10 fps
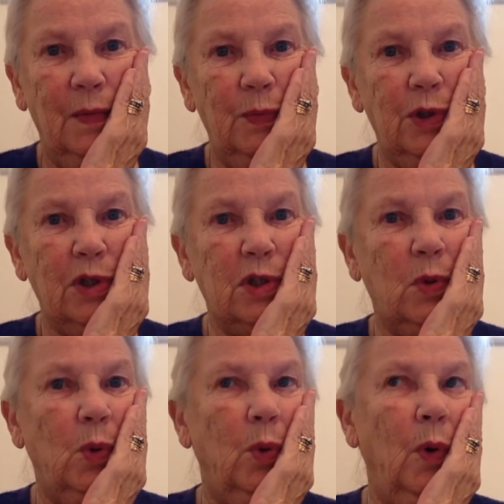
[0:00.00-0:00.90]
just
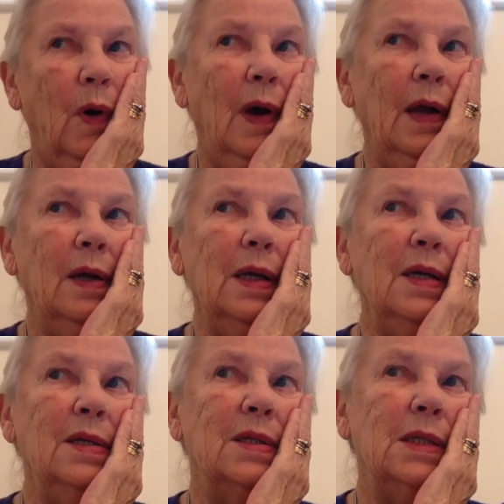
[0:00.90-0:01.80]
quietly
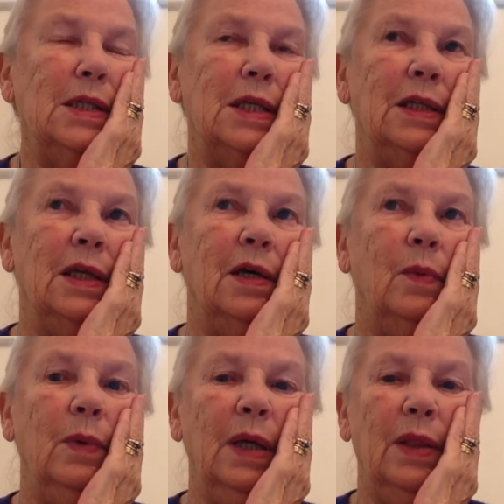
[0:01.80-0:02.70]
sitting there
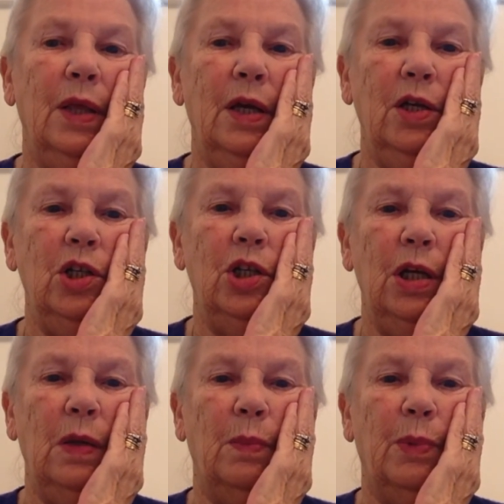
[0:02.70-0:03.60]
with their
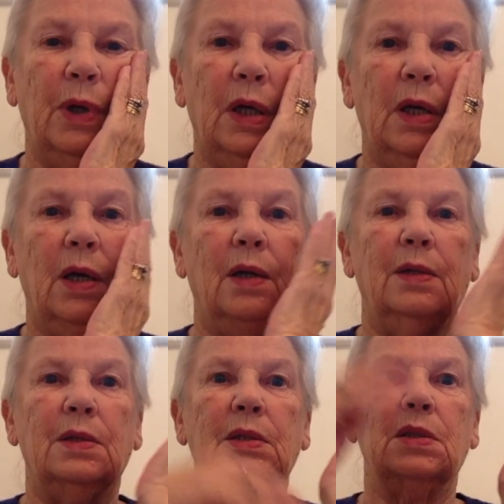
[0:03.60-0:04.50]
sheep and
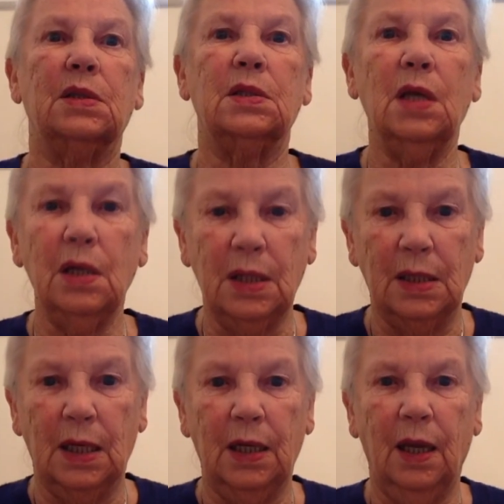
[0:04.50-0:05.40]

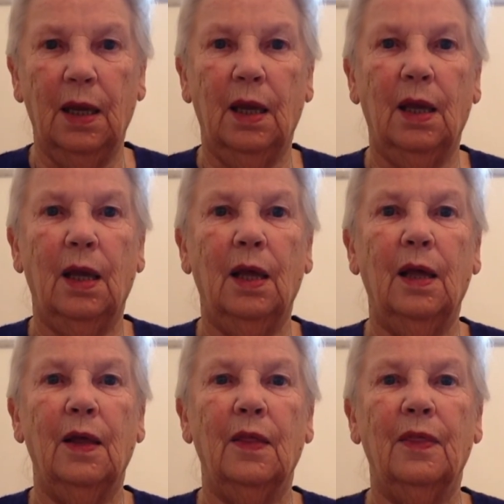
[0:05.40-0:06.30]
suddenly
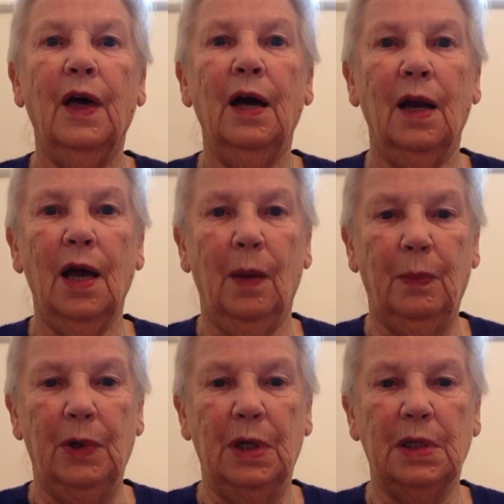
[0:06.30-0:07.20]
that
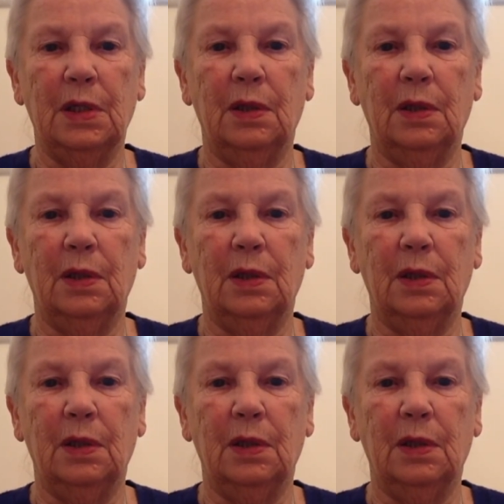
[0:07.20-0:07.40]
happened?